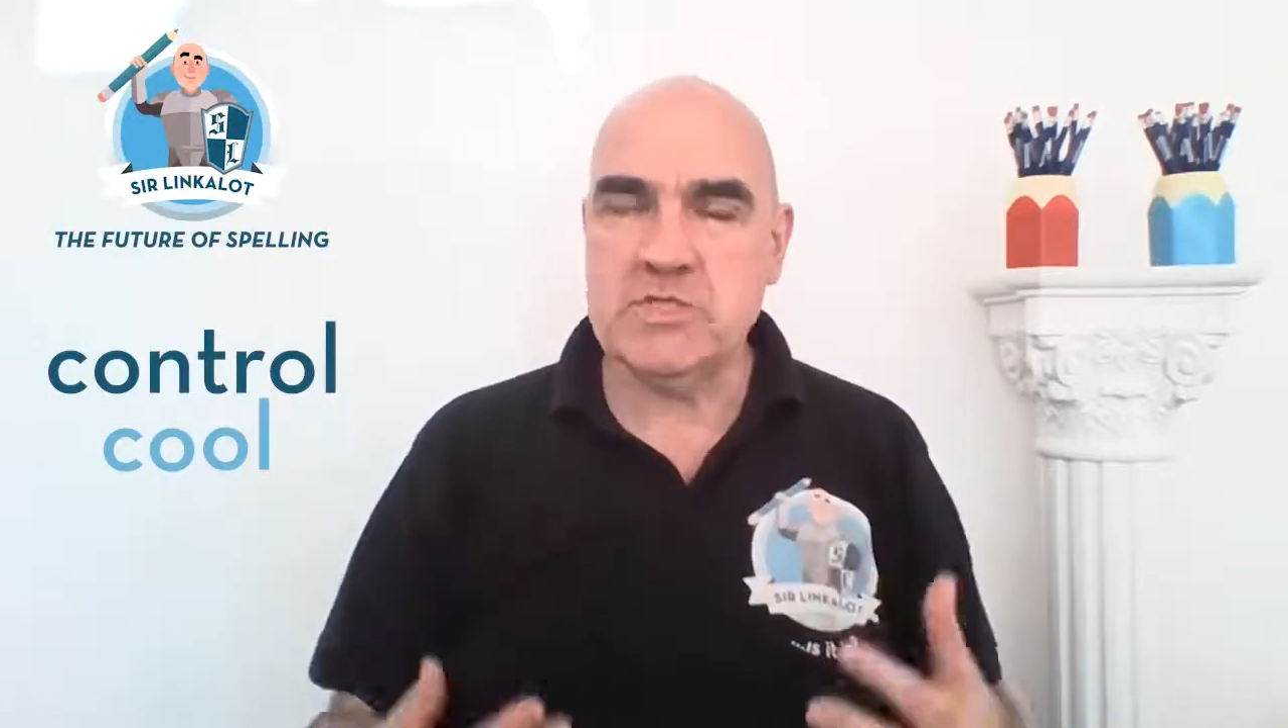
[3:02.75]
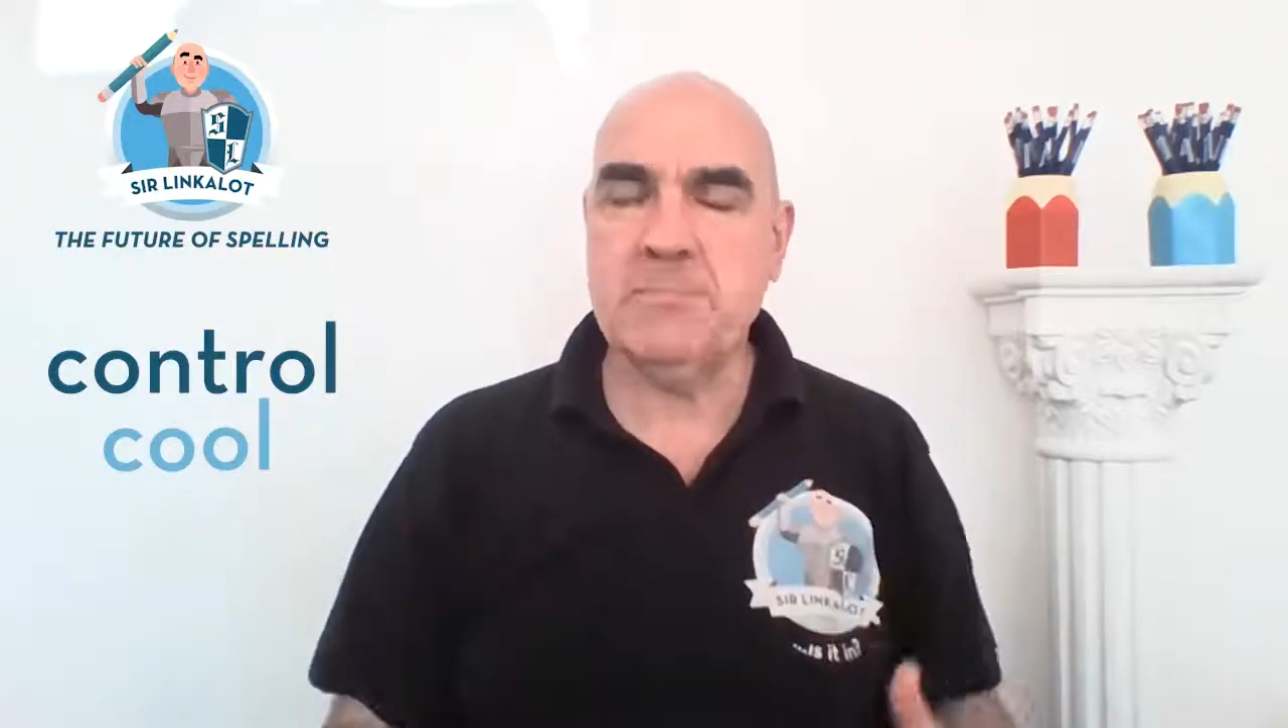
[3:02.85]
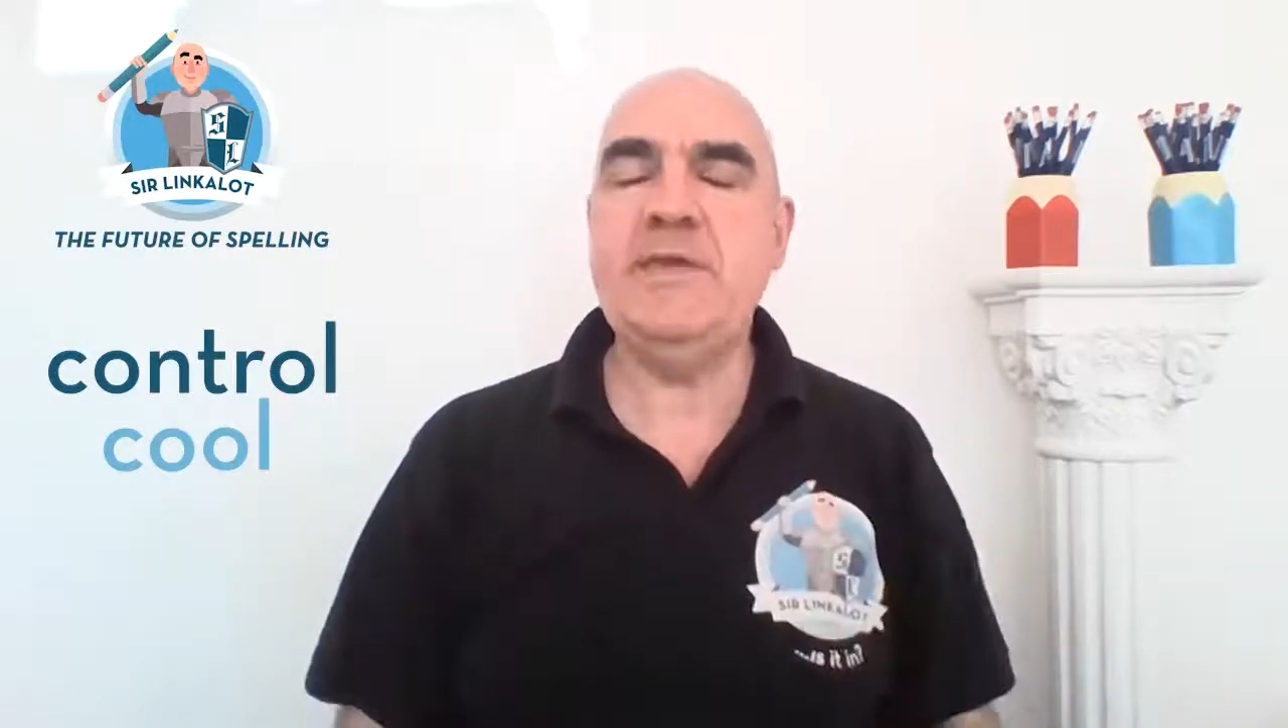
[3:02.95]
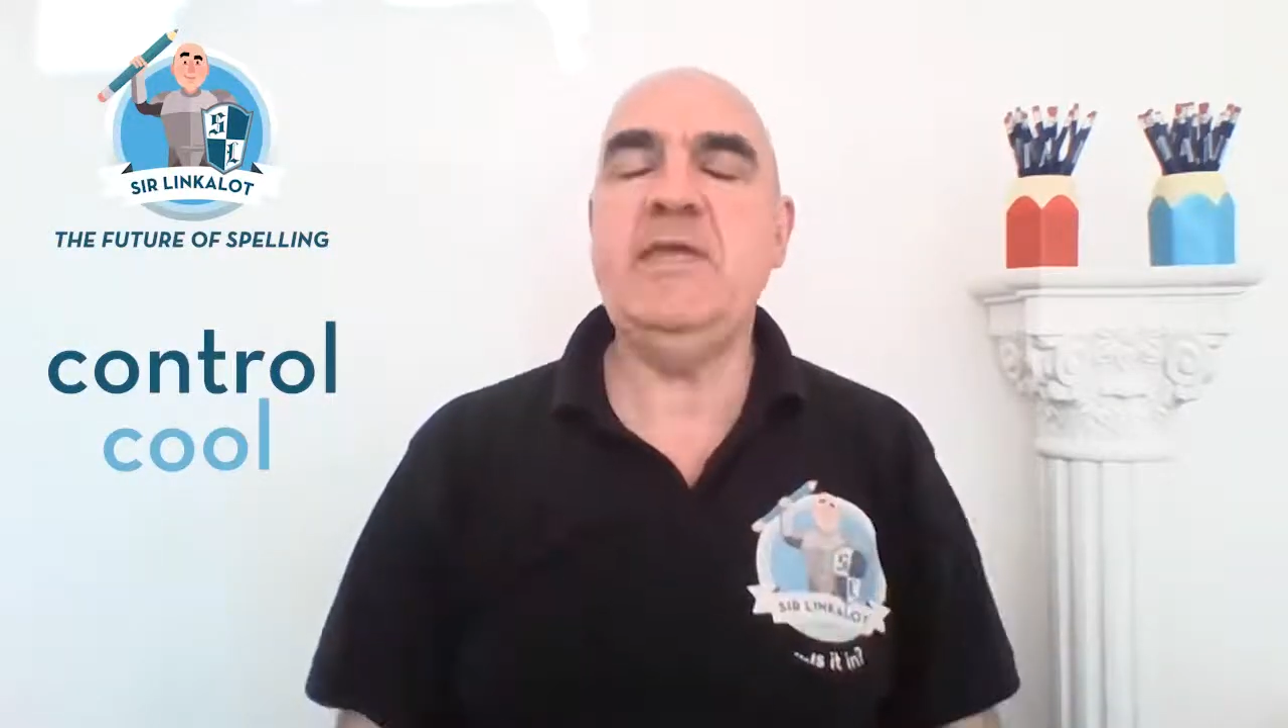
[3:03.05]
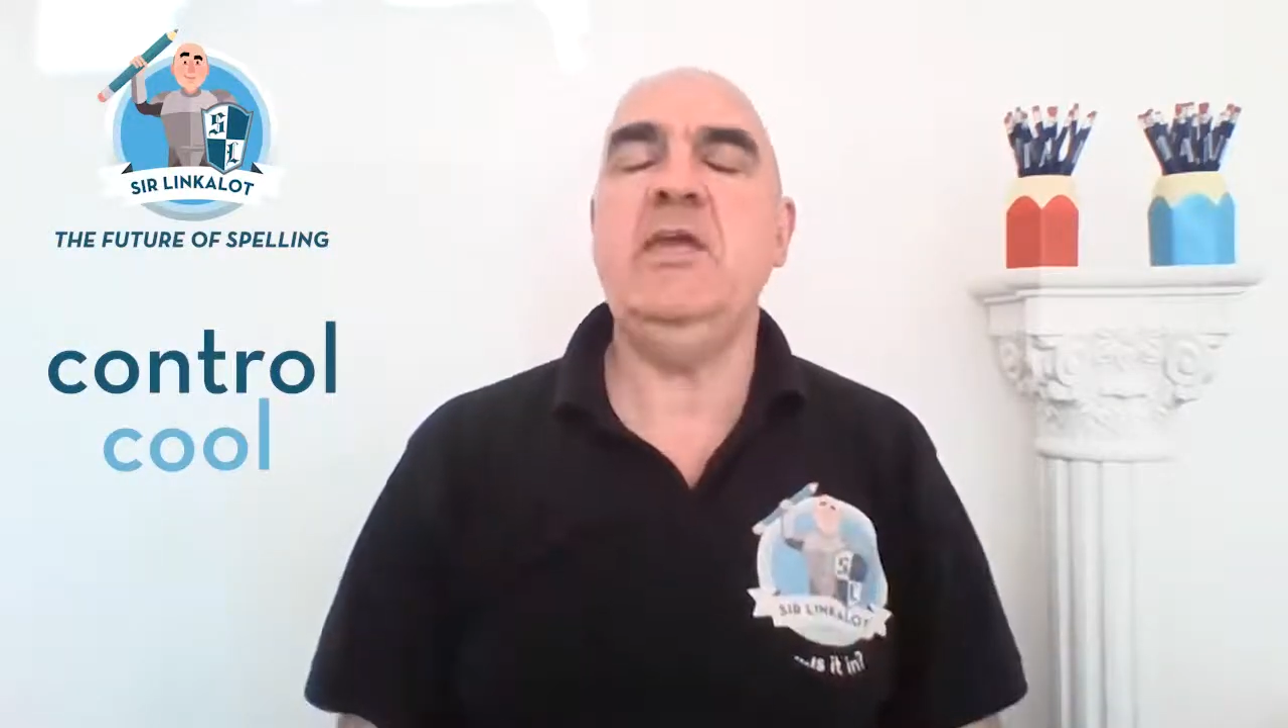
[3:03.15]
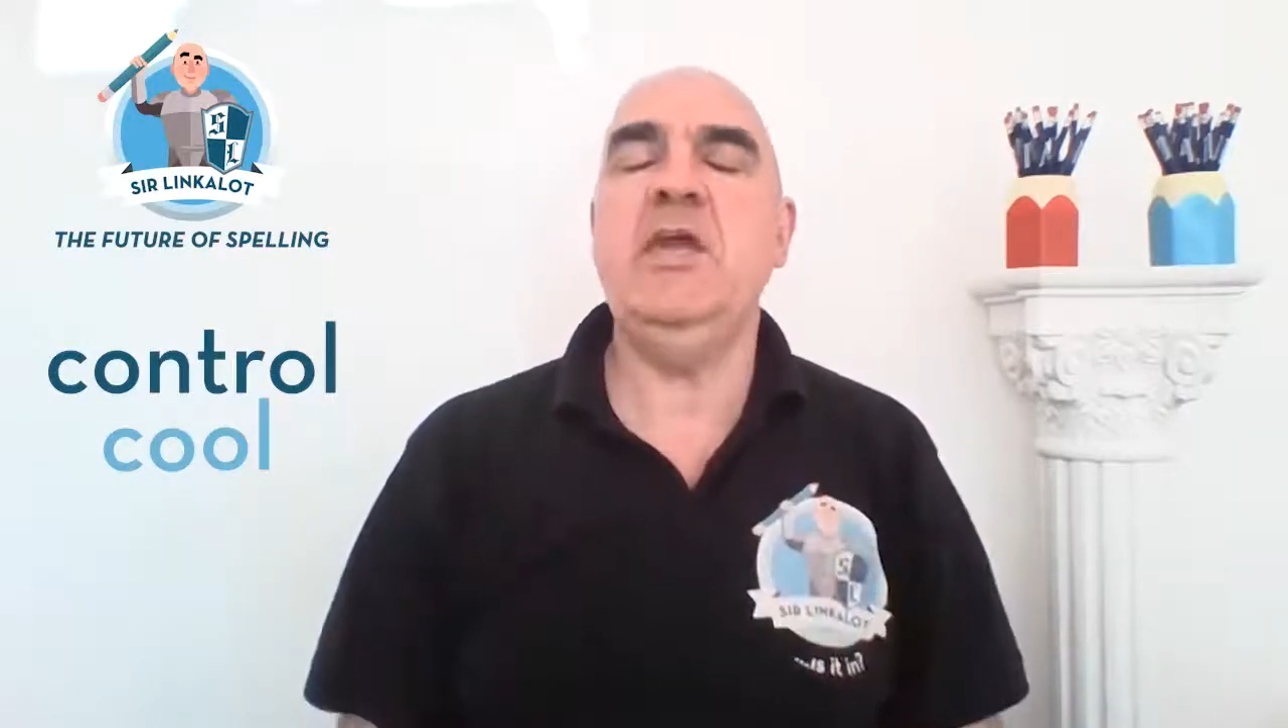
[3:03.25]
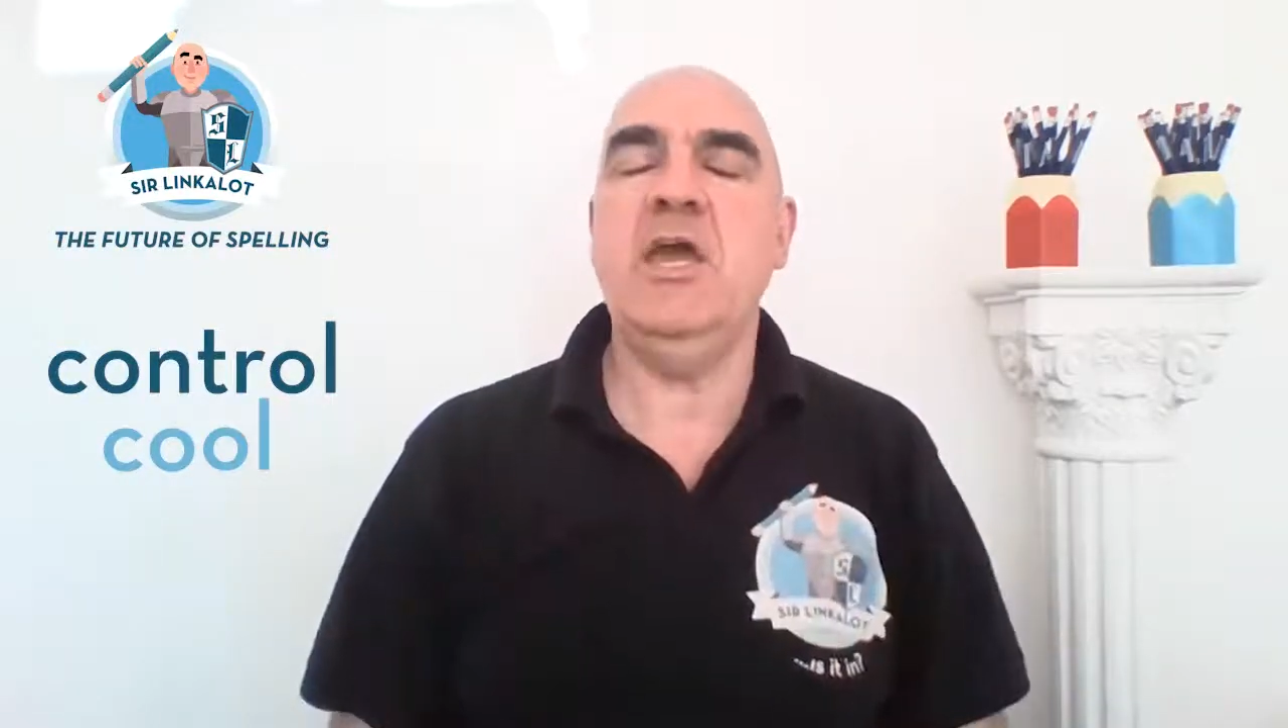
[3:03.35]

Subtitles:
to be